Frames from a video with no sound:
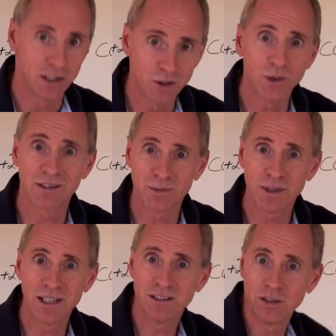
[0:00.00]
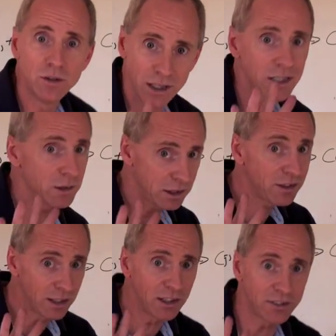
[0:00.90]
You know what some kids do? Now, just,
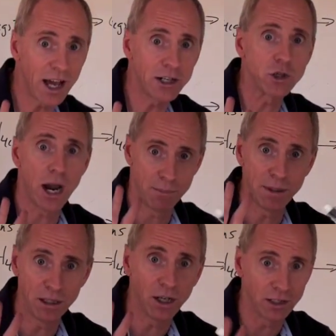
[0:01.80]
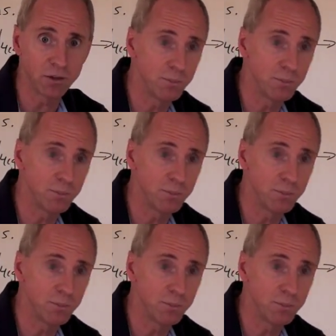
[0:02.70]
this is a little sidetrack, but look,